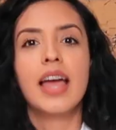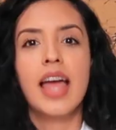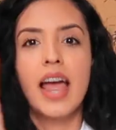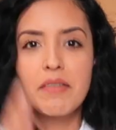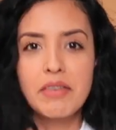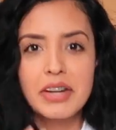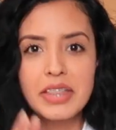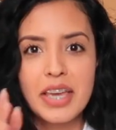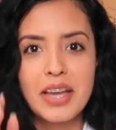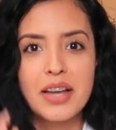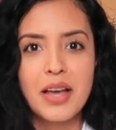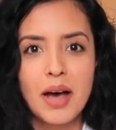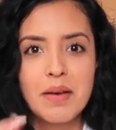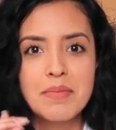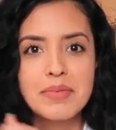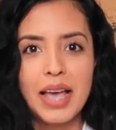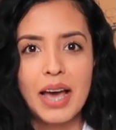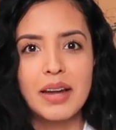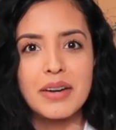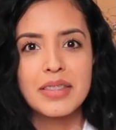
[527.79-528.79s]
Everything
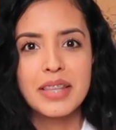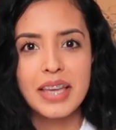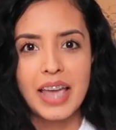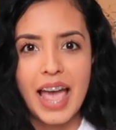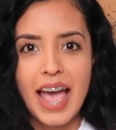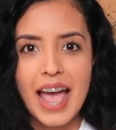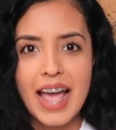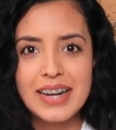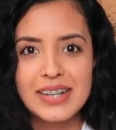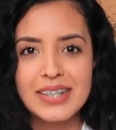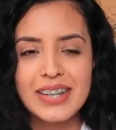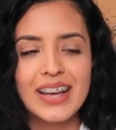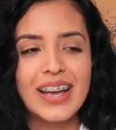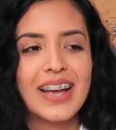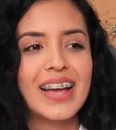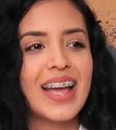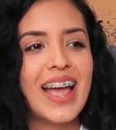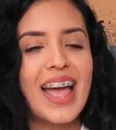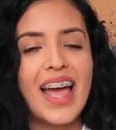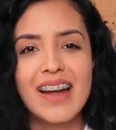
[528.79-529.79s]
comes out in the end.
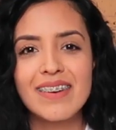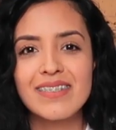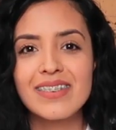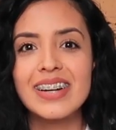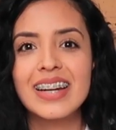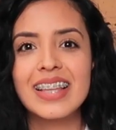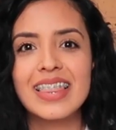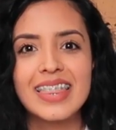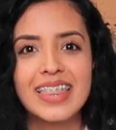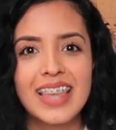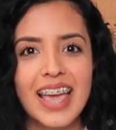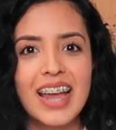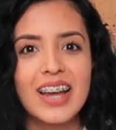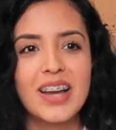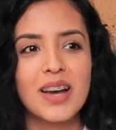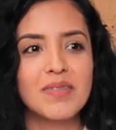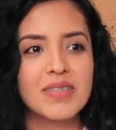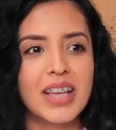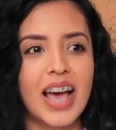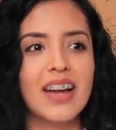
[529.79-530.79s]
Everything
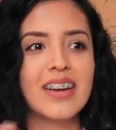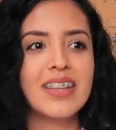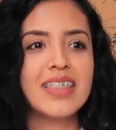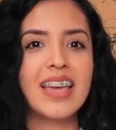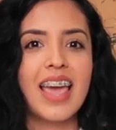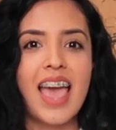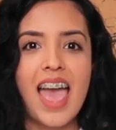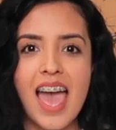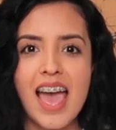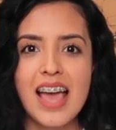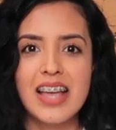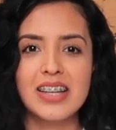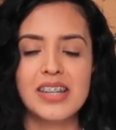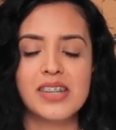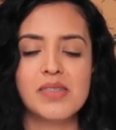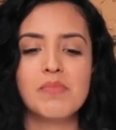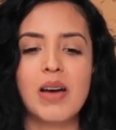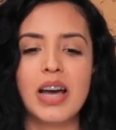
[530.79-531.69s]
comes out in the end.